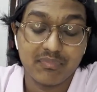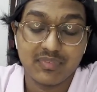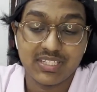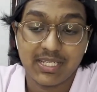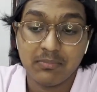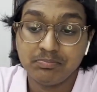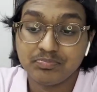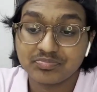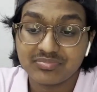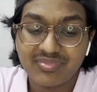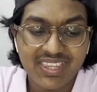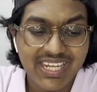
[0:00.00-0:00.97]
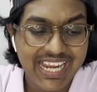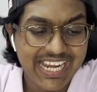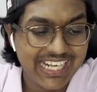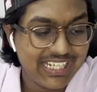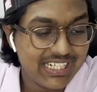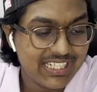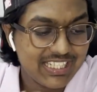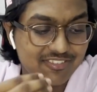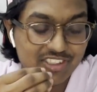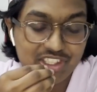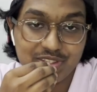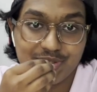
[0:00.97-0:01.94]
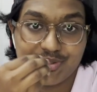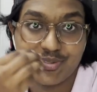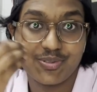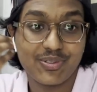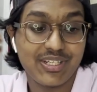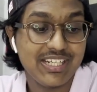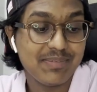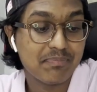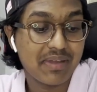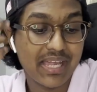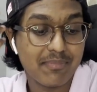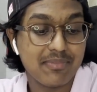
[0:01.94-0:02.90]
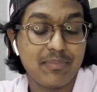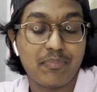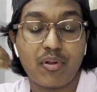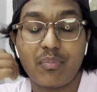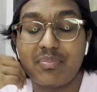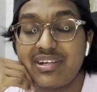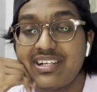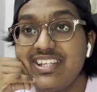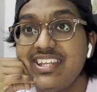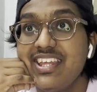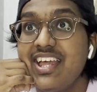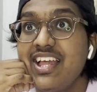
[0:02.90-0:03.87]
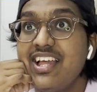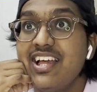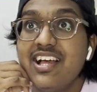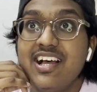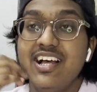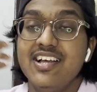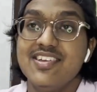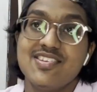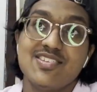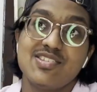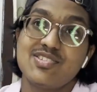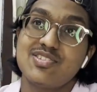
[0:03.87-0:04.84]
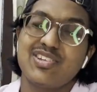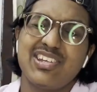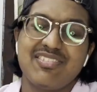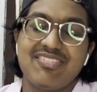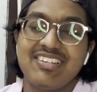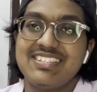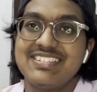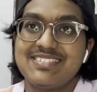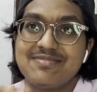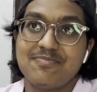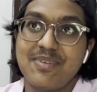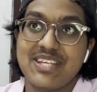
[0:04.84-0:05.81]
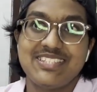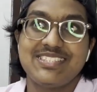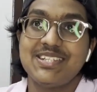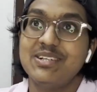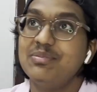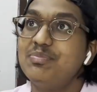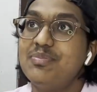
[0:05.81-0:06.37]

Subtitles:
time. I didn't even used to read Bible properly. So I was messed up